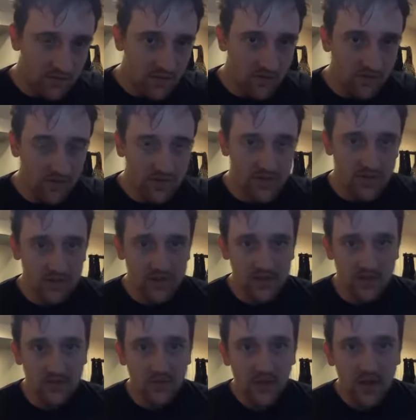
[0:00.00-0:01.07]

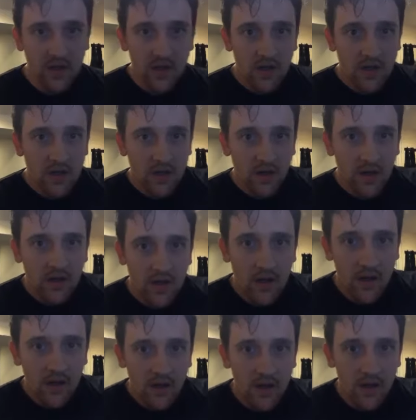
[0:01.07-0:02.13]
universalism?
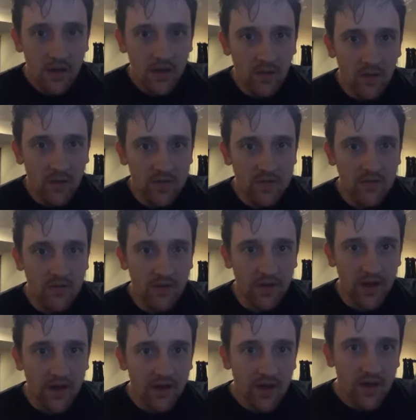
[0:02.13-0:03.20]
Oh, what was before that?